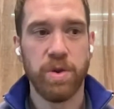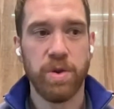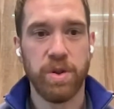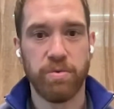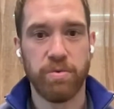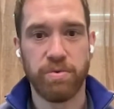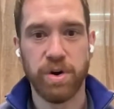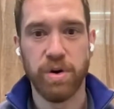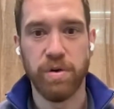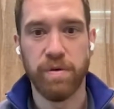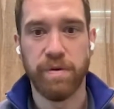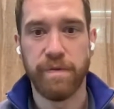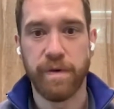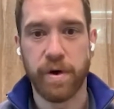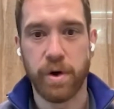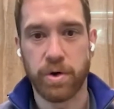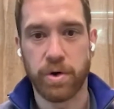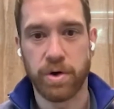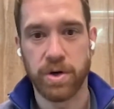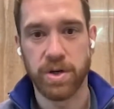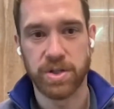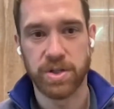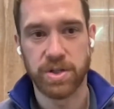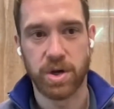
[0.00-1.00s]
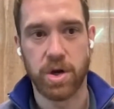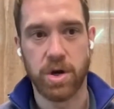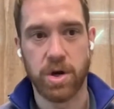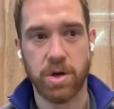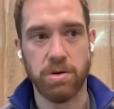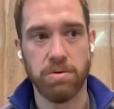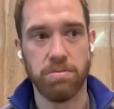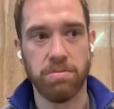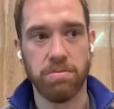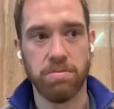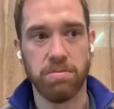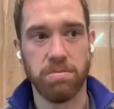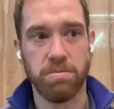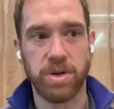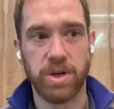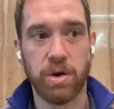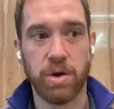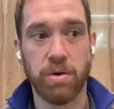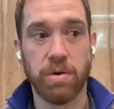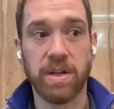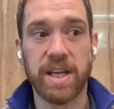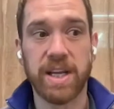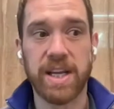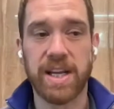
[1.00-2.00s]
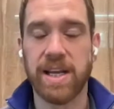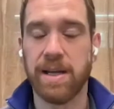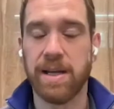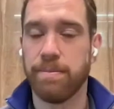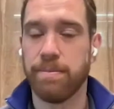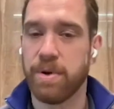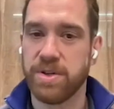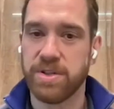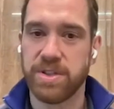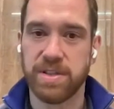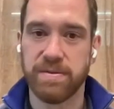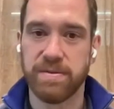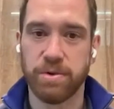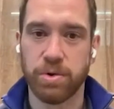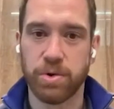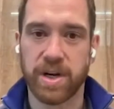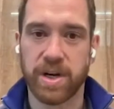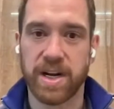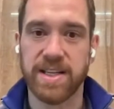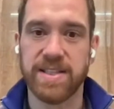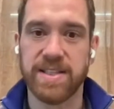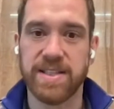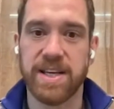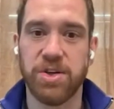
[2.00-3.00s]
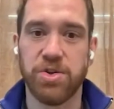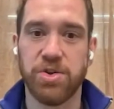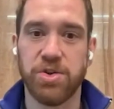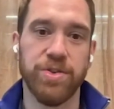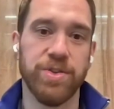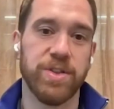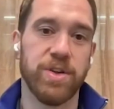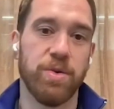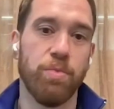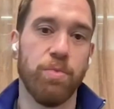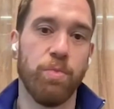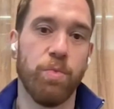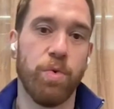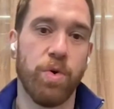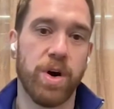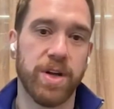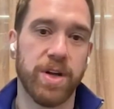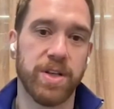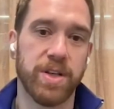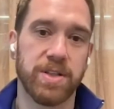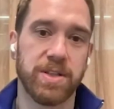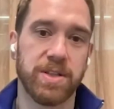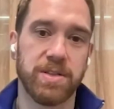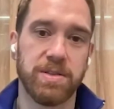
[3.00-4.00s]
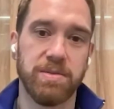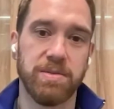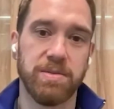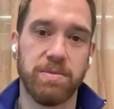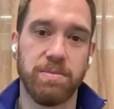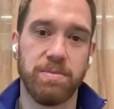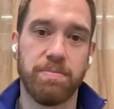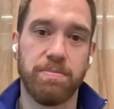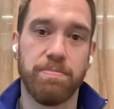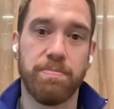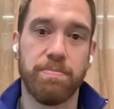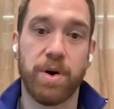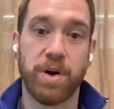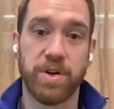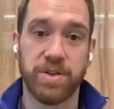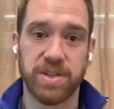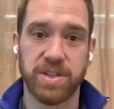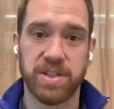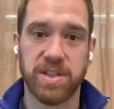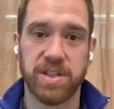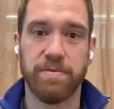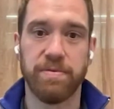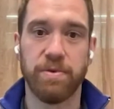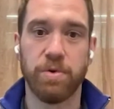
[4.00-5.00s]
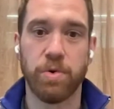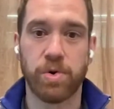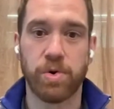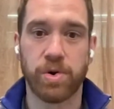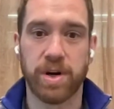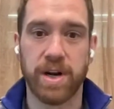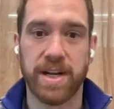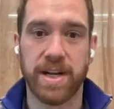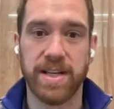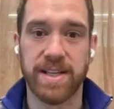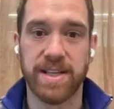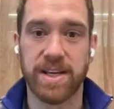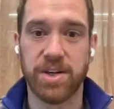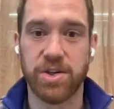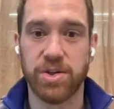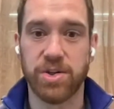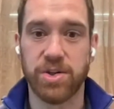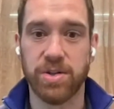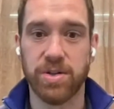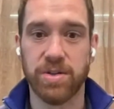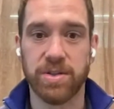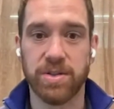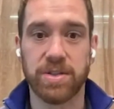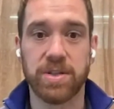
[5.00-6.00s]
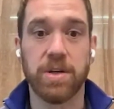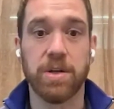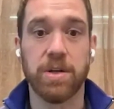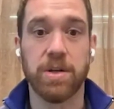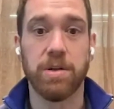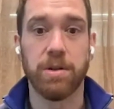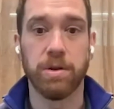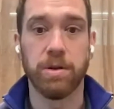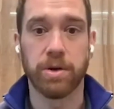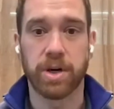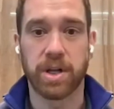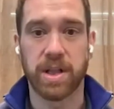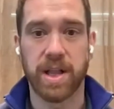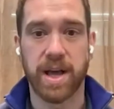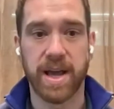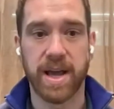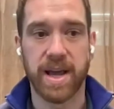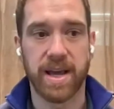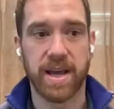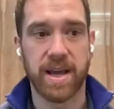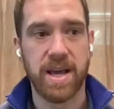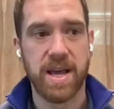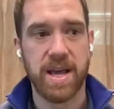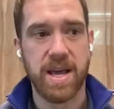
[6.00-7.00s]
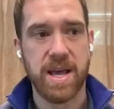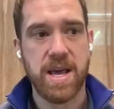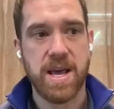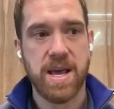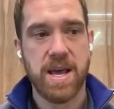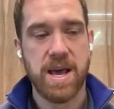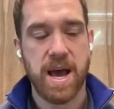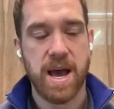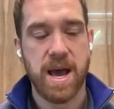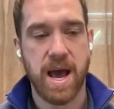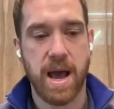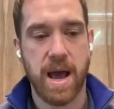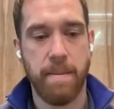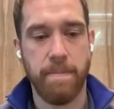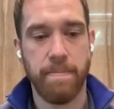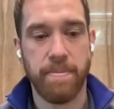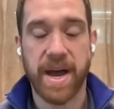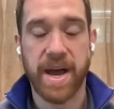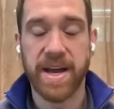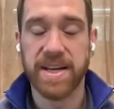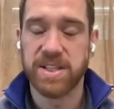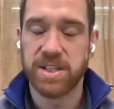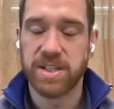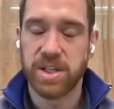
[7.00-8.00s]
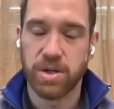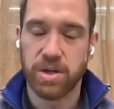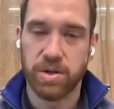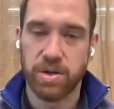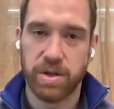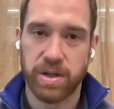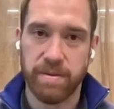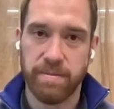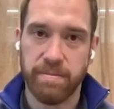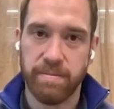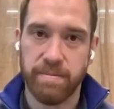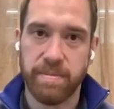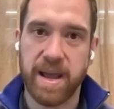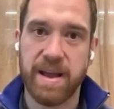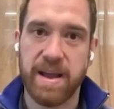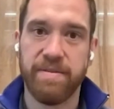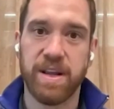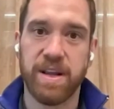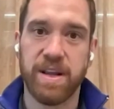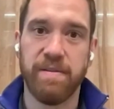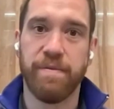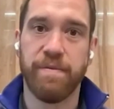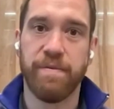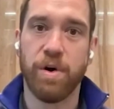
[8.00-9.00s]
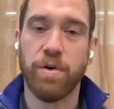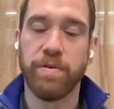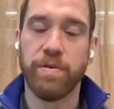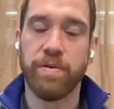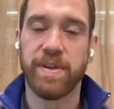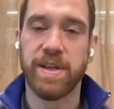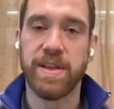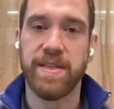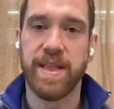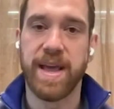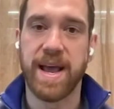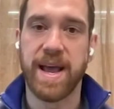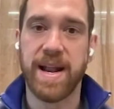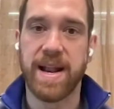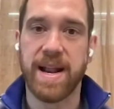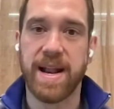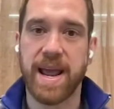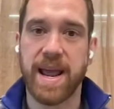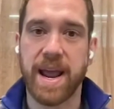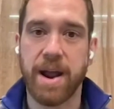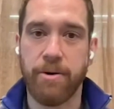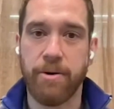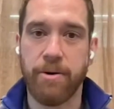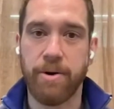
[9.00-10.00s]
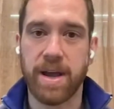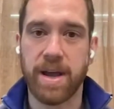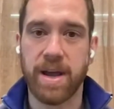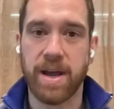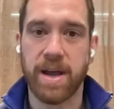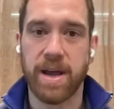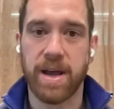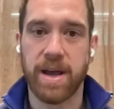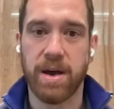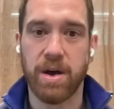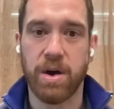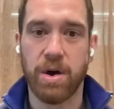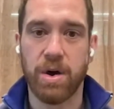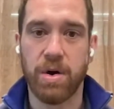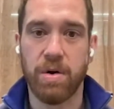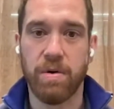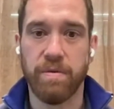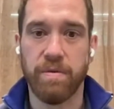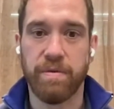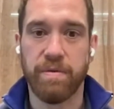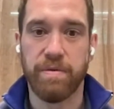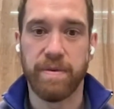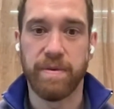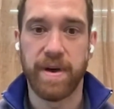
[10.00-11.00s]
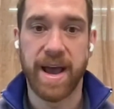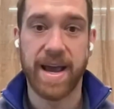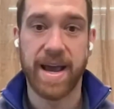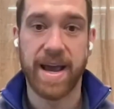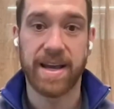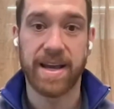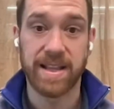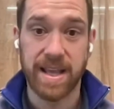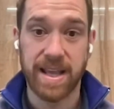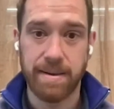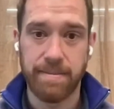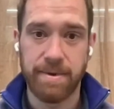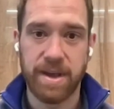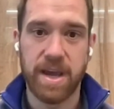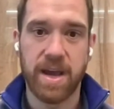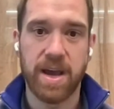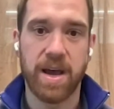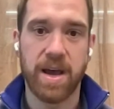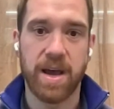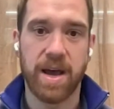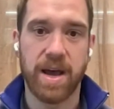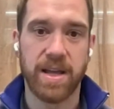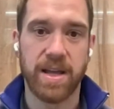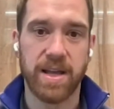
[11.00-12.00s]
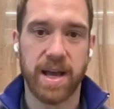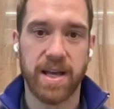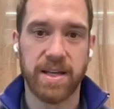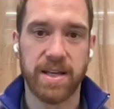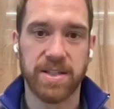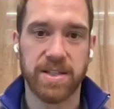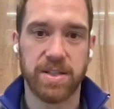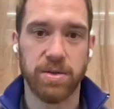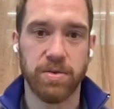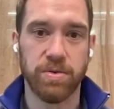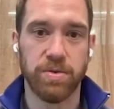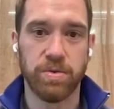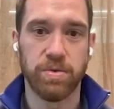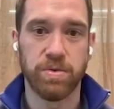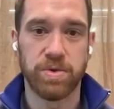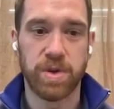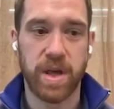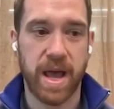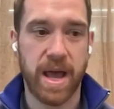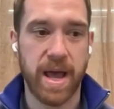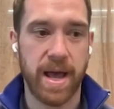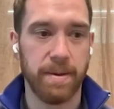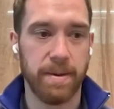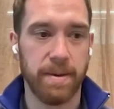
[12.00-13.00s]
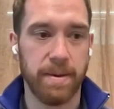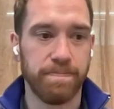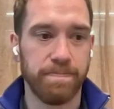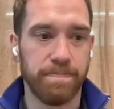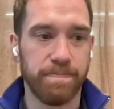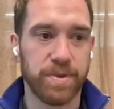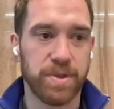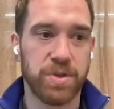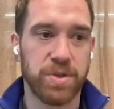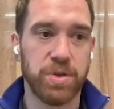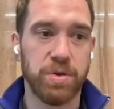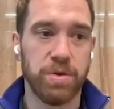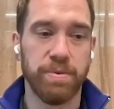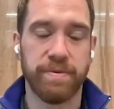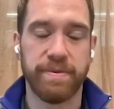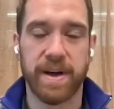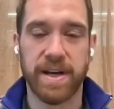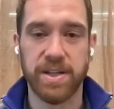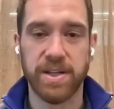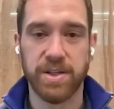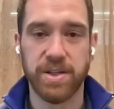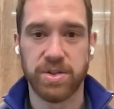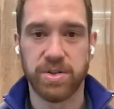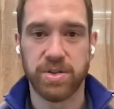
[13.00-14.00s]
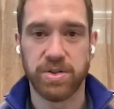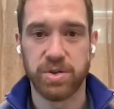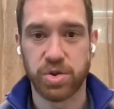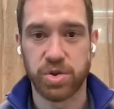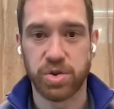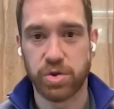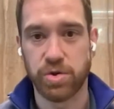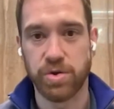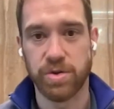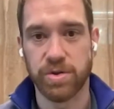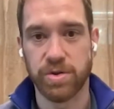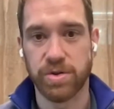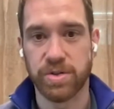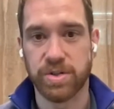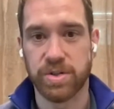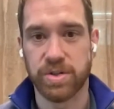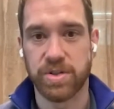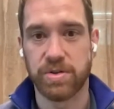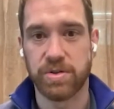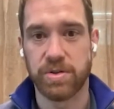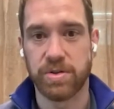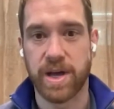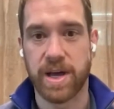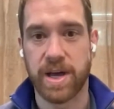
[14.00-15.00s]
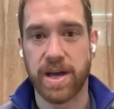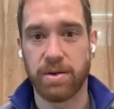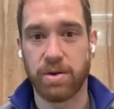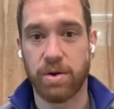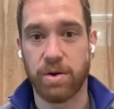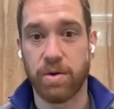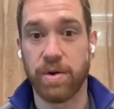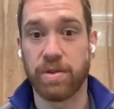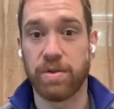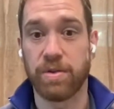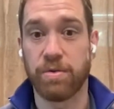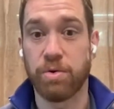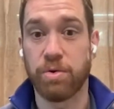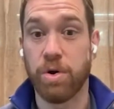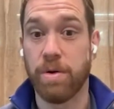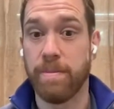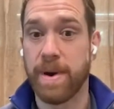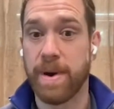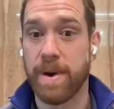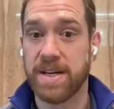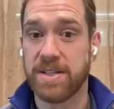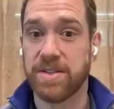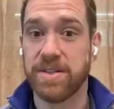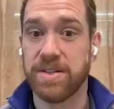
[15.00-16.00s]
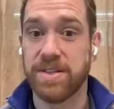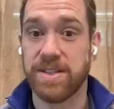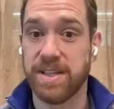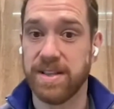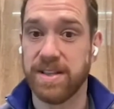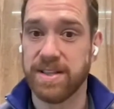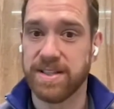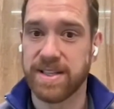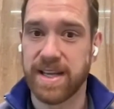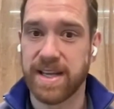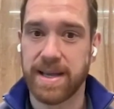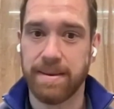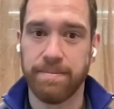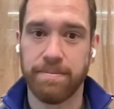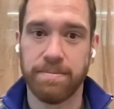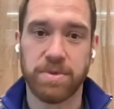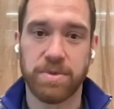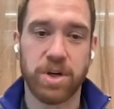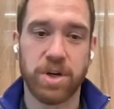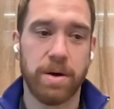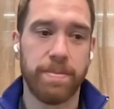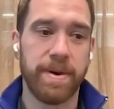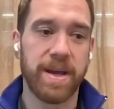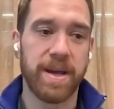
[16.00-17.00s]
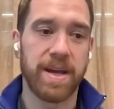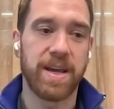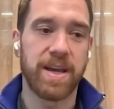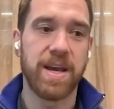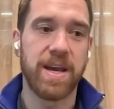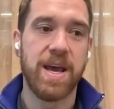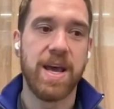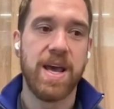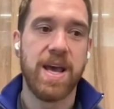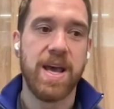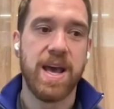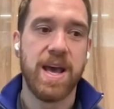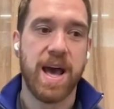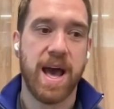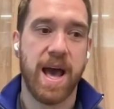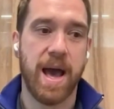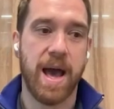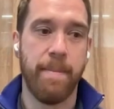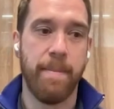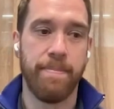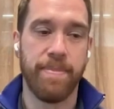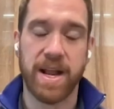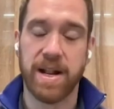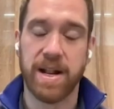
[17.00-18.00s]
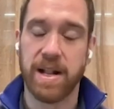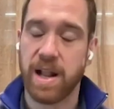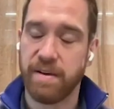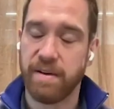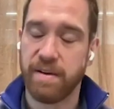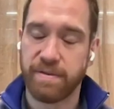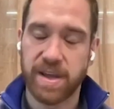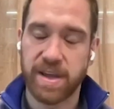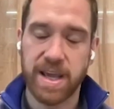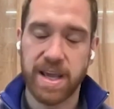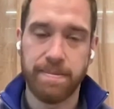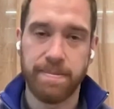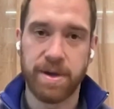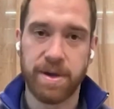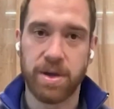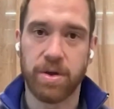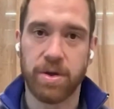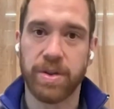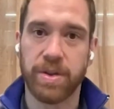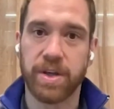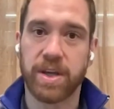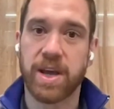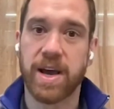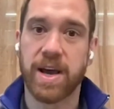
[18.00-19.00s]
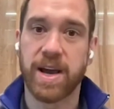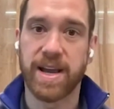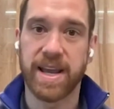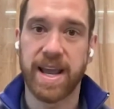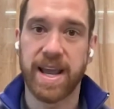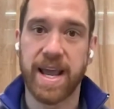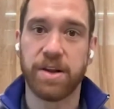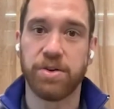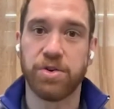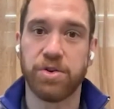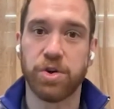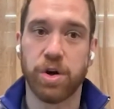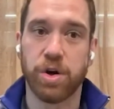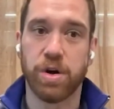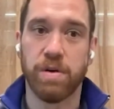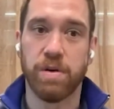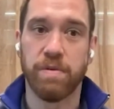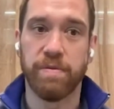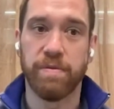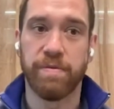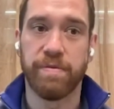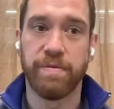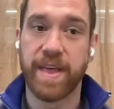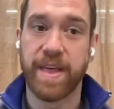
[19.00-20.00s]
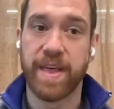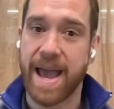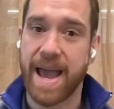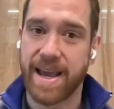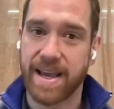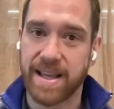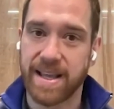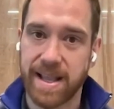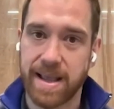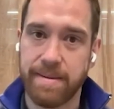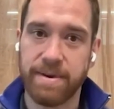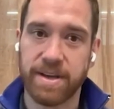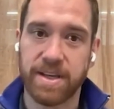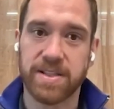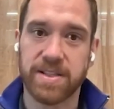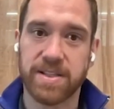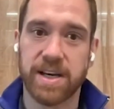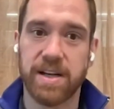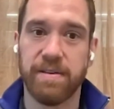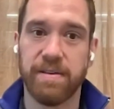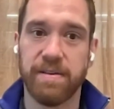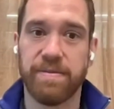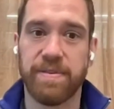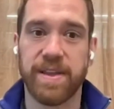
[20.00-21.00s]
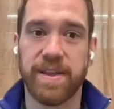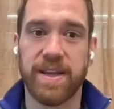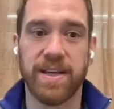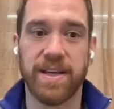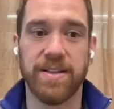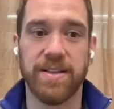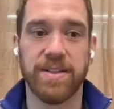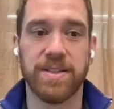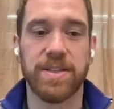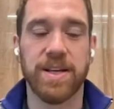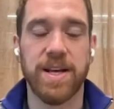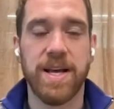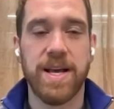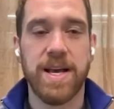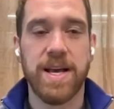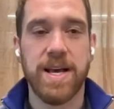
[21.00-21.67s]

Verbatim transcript: with a real focus on you know leading positive organizations and what positive organizations look like. Um, I still am heavily involved in that area of academia. I, I still uh, supervise students uh, going through a master's in the same topic um, and love keeping on the cutting edge of the academic side of things.